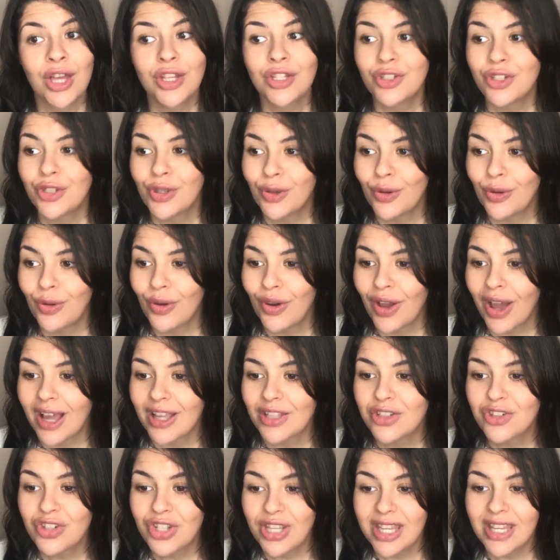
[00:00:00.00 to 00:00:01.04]
to
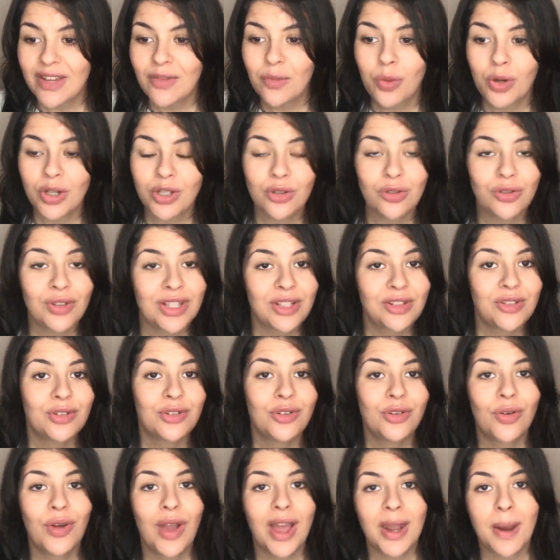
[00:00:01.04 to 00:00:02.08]
achieve what you need to
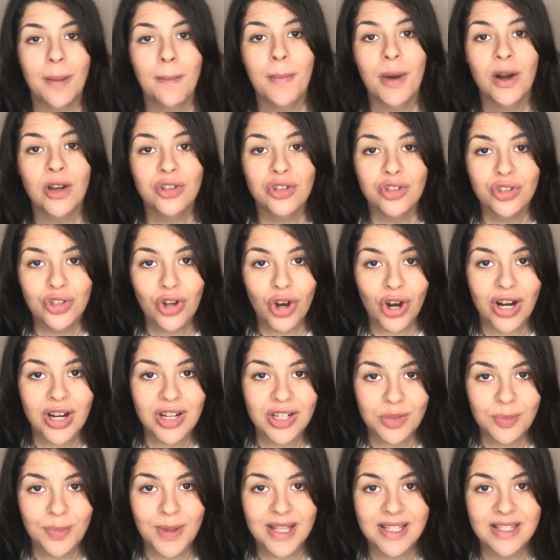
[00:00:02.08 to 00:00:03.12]
do in a much shorter
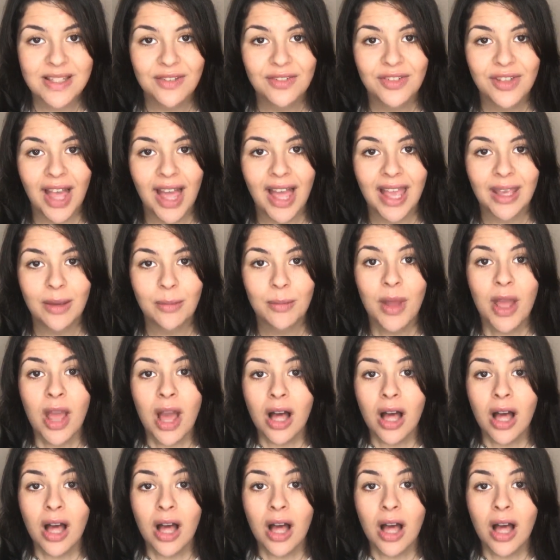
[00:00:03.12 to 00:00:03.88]
space of time,